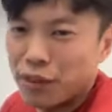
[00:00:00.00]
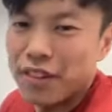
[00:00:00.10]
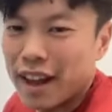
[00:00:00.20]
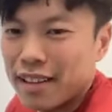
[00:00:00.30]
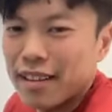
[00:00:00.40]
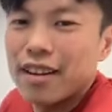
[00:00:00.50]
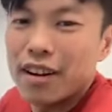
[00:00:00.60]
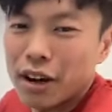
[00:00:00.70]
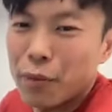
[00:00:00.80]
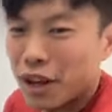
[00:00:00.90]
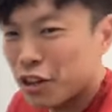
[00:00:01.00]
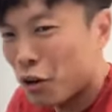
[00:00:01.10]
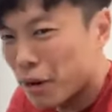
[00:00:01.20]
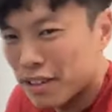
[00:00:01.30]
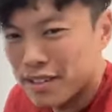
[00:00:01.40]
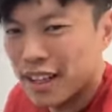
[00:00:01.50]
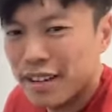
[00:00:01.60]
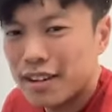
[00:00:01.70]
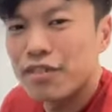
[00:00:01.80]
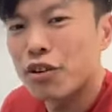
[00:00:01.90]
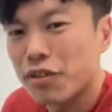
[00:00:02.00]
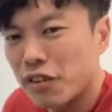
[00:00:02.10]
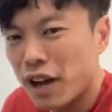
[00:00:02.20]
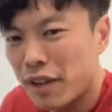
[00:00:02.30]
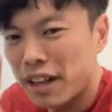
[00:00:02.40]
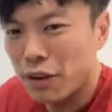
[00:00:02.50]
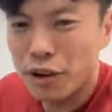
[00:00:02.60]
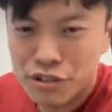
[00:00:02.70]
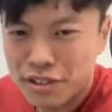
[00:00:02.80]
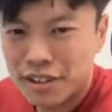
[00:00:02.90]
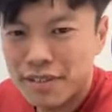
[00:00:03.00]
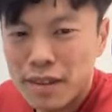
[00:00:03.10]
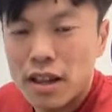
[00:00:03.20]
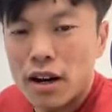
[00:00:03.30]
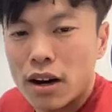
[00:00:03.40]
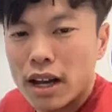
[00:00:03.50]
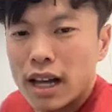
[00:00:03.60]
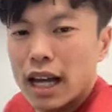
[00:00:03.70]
that. Okay, we can talk about this later. So if you have any question here, okay,